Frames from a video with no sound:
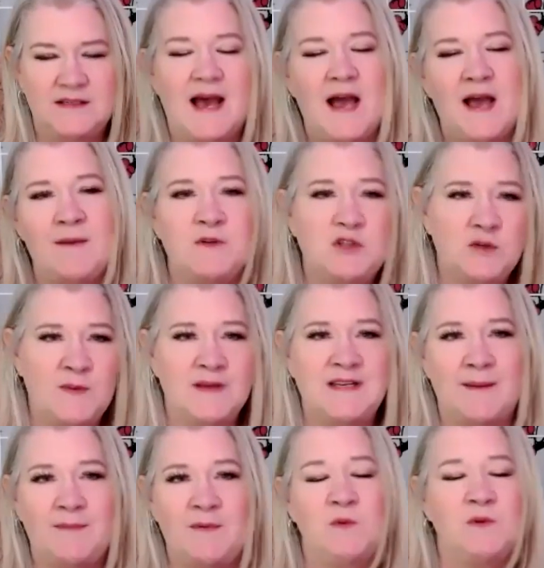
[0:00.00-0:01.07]
I'm assuming
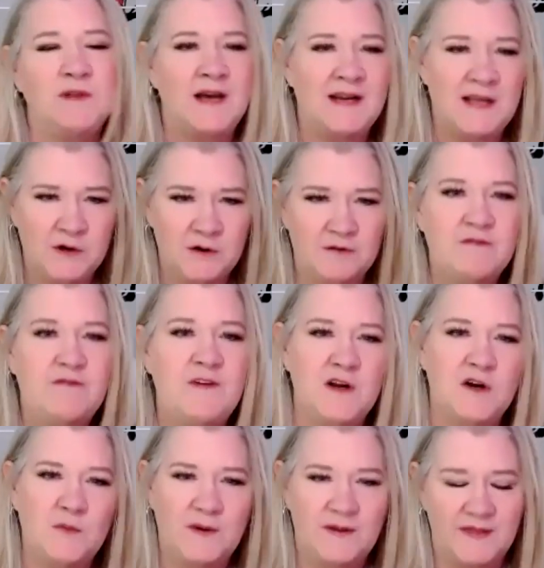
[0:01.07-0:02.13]
tapping will not
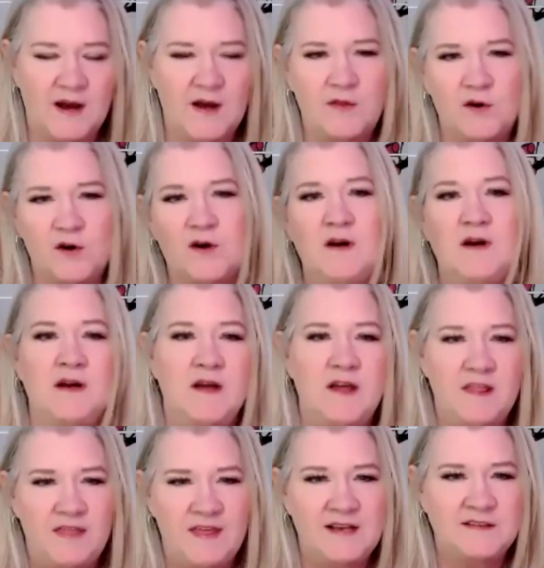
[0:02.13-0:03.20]
interfere with other
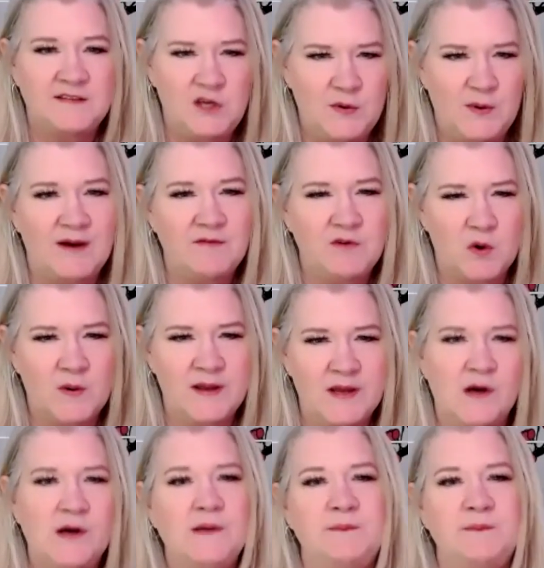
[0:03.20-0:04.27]
things that you have going
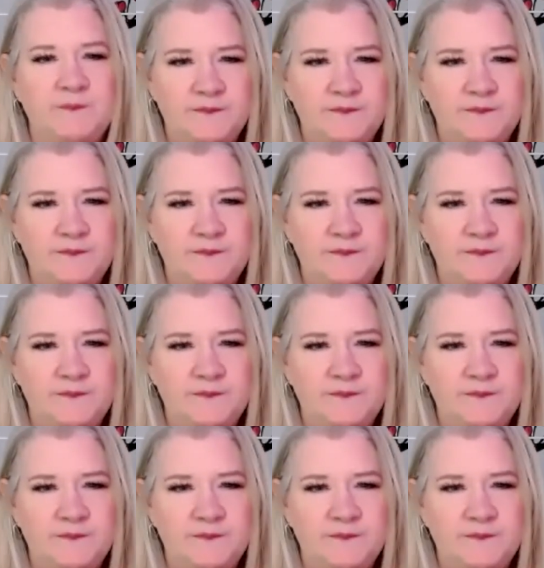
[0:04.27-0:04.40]
on.